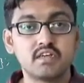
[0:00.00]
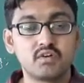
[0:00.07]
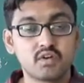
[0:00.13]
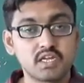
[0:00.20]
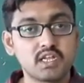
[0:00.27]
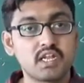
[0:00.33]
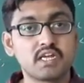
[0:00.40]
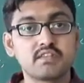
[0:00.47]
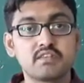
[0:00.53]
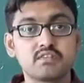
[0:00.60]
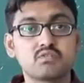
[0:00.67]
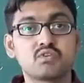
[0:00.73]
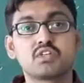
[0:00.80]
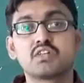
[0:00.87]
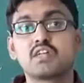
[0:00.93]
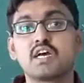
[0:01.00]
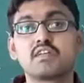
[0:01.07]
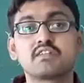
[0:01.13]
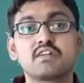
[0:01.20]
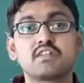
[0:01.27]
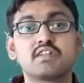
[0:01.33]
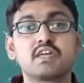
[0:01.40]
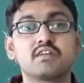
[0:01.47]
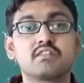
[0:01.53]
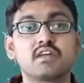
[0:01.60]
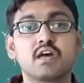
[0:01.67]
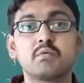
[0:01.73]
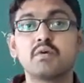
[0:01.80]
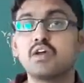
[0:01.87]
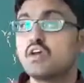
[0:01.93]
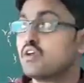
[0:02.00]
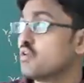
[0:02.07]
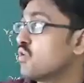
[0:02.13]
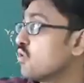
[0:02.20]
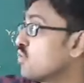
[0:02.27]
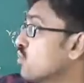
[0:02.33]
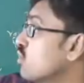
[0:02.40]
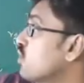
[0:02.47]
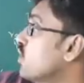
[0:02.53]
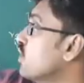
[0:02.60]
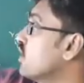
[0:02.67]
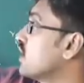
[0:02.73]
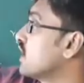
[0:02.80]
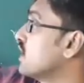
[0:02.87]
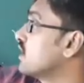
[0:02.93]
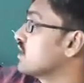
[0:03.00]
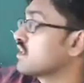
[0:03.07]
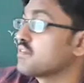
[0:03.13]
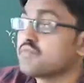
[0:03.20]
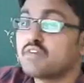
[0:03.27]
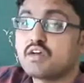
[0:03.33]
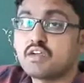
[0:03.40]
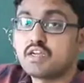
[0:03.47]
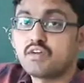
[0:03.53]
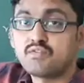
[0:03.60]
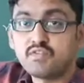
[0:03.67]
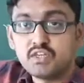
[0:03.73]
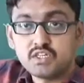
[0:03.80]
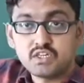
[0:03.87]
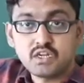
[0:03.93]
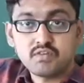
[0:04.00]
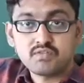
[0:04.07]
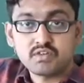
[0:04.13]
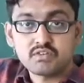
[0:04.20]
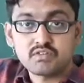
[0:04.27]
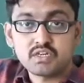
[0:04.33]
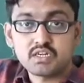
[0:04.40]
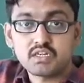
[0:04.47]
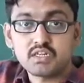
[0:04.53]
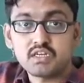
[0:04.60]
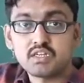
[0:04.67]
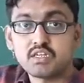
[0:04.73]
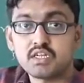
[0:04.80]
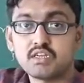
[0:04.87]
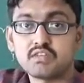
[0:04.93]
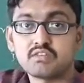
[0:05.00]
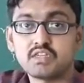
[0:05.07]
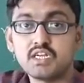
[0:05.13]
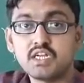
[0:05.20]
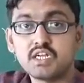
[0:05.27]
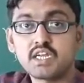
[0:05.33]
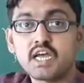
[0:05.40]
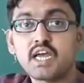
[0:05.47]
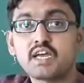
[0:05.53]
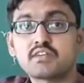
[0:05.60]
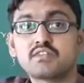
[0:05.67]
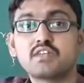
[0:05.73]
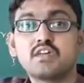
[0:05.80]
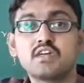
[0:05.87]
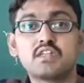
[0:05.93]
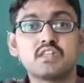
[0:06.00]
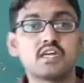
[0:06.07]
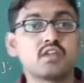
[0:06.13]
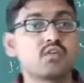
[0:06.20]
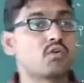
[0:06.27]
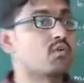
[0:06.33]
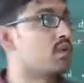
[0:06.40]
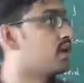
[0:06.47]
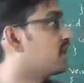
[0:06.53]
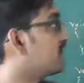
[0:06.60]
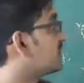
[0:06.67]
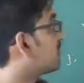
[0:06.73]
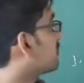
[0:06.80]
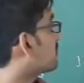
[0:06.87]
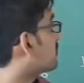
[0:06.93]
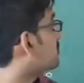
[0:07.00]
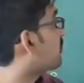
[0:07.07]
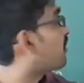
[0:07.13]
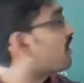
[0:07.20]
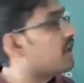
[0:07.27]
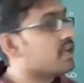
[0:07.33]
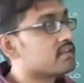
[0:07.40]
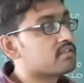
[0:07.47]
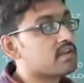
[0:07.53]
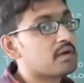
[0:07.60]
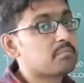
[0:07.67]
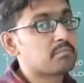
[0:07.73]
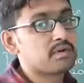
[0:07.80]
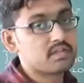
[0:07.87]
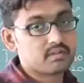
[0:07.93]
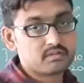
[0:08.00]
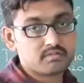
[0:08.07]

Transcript: Okay, like this question asked in the exam, you have to write a definition of constructor, then a syntax, then you have to write this a small example.